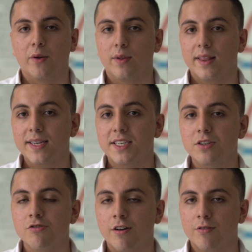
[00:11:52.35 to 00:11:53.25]
But with
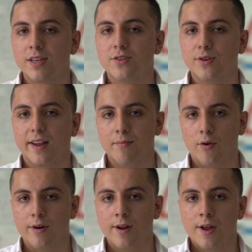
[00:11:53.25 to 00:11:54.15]
Litchi, you are going to get
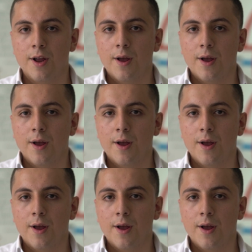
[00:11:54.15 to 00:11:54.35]
more.